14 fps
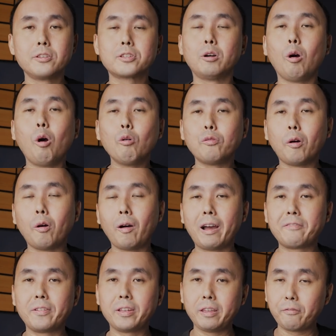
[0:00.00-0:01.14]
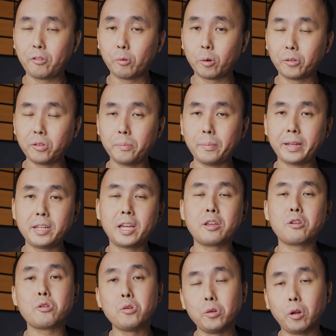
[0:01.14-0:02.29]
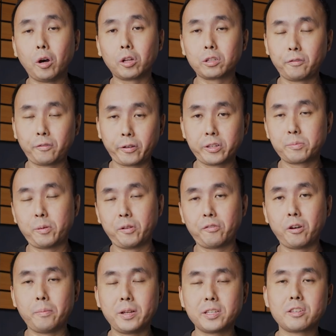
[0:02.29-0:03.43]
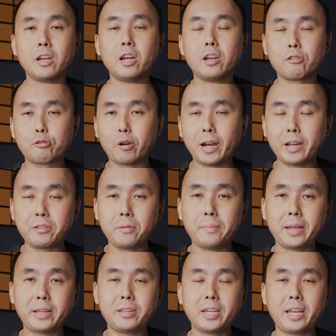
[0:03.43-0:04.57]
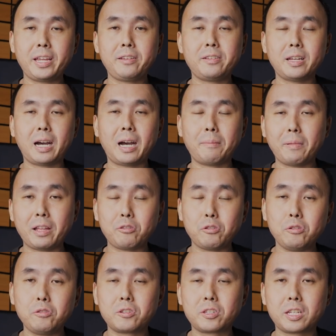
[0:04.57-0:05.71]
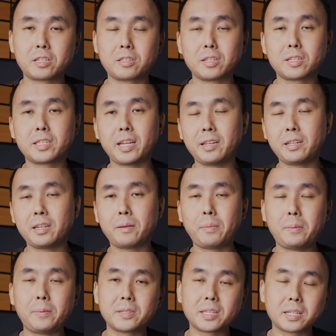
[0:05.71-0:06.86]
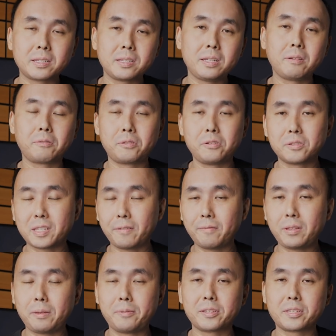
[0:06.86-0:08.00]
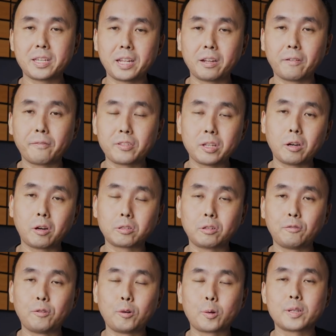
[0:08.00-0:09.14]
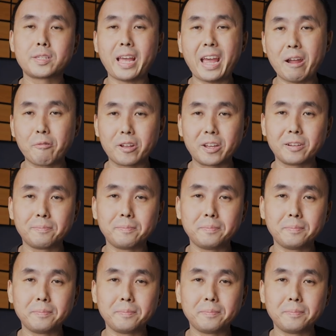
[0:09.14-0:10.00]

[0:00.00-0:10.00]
So overall, I think if you want to maintain good autofocus performance, try to maintain um, and use just the center, maybe 60 or to 70% of the autofocus area.